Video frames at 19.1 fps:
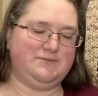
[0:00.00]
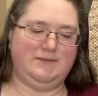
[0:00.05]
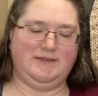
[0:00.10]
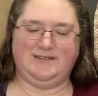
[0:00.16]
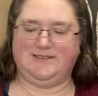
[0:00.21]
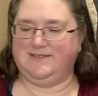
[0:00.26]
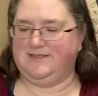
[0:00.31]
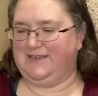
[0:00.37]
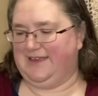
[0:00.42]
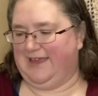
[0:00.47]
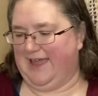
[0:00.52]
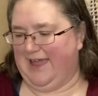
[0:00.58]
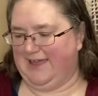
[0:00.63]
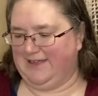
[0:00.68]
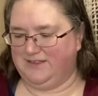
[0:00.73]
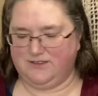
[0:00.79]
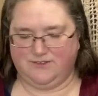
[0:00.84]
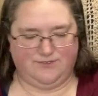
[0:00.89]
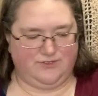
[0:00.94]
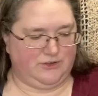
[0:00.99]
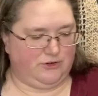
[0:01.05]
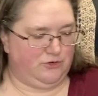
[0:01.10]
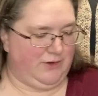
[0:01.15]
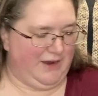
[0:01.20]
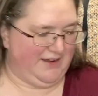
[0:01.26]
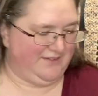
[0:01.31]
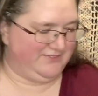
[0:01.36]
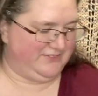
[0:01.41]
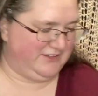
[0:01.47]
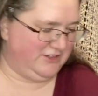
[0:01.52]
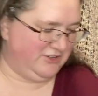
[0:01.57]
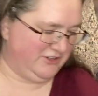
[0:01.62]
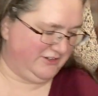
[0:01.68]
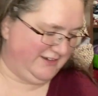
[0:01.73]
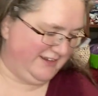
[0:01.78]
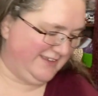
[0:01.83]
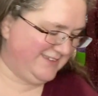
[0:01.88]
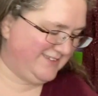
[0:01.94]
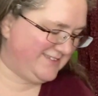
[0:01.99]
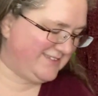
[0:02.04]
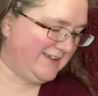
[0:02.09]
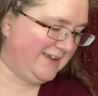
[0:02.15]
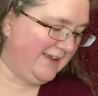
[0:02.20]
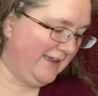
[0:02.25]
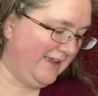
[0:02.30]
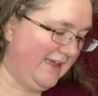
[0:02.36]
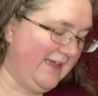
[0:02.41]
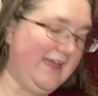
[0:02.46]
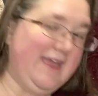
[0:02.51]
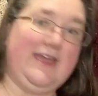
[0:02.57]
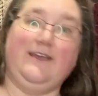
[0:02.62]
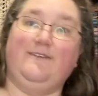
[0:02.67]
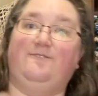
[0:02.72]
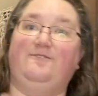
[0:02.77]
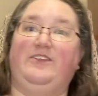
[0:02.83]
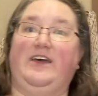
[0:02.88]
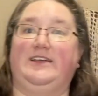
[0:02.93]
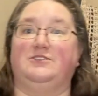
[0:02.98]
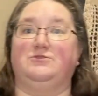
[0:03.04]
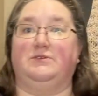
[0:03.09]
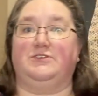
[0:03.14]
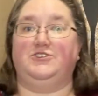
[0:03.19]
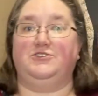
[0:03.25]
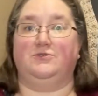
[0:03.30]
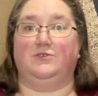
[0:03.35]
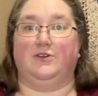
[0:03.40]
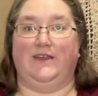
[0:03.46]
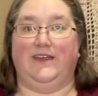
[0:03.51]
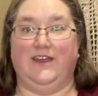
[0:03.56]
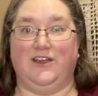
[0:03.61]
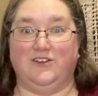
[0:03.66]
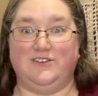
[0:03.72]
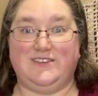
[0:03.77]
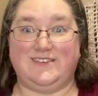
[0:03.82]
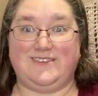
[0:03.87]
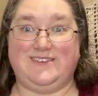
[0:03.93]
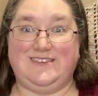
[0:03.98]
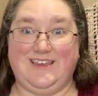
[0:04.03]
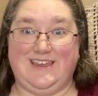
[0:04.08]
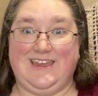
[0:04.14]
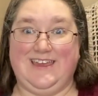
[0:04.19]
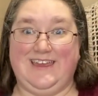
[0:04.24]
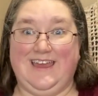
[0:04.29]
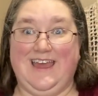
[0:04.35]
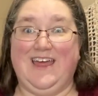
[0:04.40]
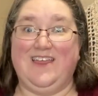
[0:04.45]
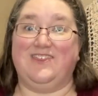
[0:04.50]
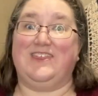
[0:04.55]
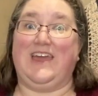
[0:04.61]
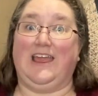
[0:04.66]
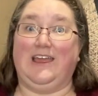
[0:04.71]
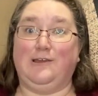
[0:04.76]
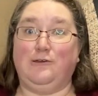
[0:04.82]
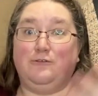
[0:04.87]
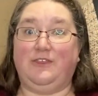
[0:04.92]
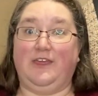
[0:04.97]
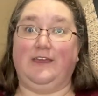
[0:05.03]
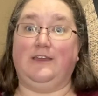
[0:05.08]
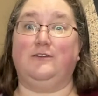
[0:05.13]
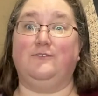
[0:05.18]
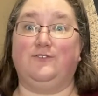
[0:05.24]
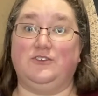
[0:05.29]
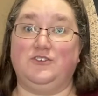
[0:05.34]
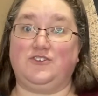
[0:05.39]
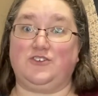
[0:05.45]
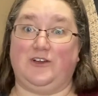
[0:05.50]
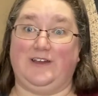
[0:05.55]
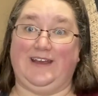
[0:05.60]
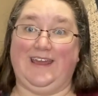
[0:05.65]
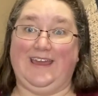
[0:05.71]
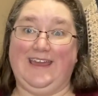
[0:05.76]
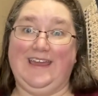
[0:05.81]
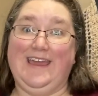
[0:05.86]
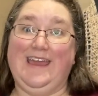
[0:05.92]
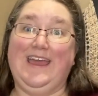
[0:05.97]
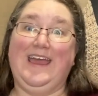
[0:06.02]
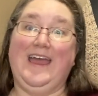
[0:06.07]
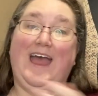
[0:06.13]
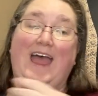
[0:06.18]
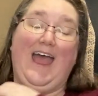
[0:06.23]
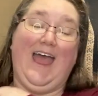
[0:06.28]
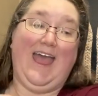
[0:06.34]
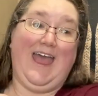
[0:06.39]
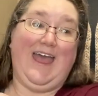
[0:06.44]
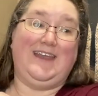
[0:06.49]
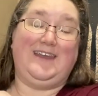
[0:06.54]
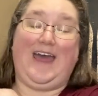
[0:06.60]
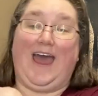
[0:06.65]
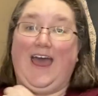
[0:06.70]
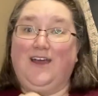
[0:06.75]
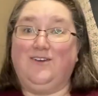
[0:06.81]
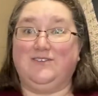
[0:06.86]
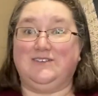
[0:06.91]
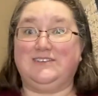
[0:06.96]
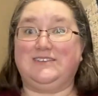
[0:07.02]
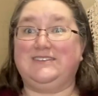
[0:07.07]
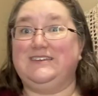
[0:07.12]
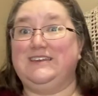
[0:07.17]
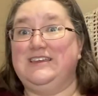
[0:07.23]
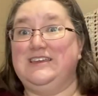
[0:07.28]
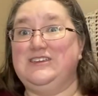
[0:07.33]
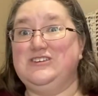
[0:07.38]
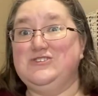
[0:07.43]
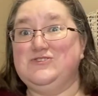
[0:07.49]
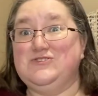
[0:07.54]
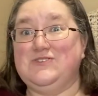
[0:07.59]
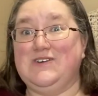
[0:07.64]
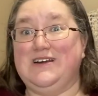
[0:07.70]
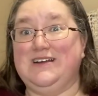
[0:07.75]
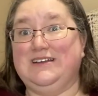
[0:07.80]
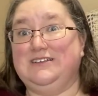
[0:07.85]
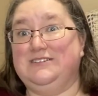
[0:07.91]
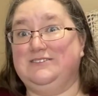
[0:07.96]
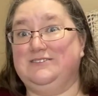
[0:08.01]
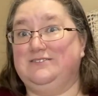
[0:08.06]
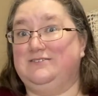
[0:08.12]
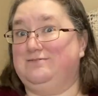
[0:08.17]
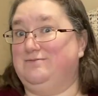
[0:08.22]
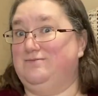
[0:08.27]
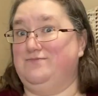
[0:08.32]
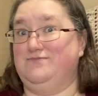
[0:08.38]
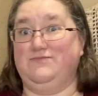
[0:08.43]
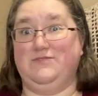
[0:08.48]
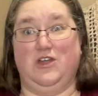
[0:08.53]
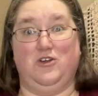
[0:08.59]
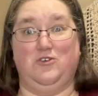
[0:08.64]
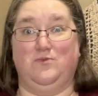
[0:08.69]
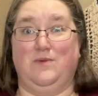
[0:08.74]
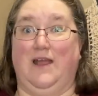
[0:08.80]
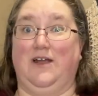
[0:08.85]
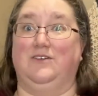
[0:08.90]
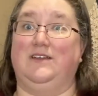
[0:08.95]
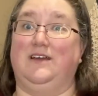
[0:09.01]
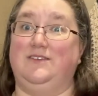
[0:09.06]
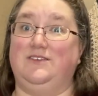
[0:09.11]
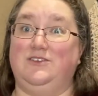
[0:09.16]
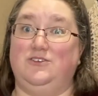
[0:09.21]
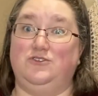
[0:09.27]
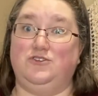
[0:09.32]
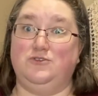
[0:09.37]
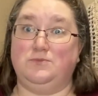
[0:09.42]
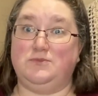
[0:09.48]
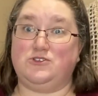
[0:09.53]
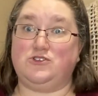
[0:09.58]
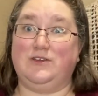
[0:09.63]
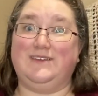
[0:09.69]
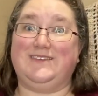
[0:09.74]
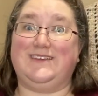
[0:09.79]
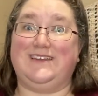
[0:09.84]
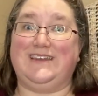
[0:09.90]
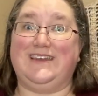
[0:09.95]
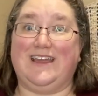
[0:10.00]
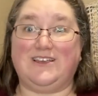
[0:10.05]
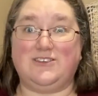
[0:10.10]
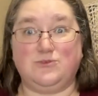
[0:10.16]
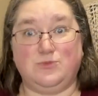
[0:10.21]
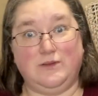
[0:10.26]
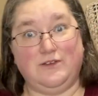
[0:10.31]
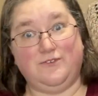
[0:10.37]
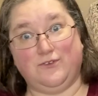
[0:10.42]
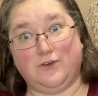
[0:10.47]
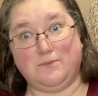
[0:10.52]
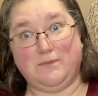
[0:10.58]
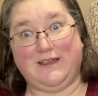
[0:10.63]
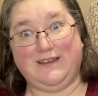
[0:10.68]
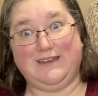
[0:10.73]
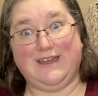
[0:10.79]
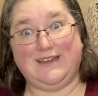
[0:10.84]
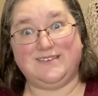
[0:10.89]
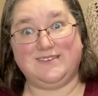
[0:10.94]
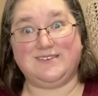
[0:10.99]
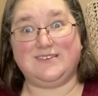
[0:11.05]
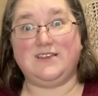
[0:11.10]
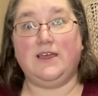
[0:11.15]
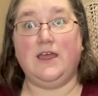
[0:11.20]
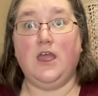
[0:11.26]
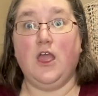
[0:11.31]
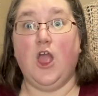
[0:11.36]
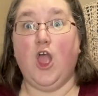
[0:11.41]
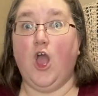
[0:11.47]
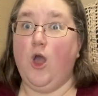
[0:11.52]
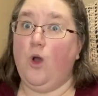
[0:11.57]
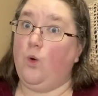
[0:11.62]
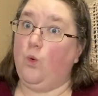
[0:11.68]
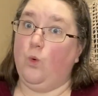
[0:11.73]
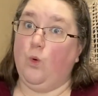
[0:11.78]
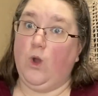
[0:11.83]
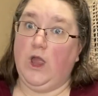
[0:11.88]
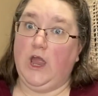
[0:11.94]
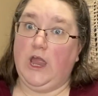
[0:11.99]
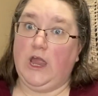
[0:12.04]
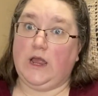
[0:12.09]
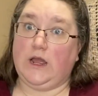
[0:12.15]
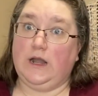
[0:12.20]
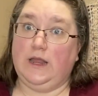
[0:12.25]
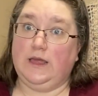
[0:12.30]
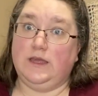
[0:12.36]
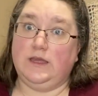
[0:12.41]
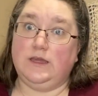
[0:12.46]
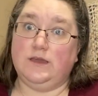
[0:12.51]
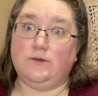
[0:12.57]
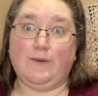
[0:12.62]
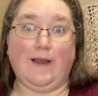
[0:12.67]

me to the end of the crafty goodness. If that's what you were here to see, thank you for joining. And I will see you around on the YouTube streets and next week for my next weekly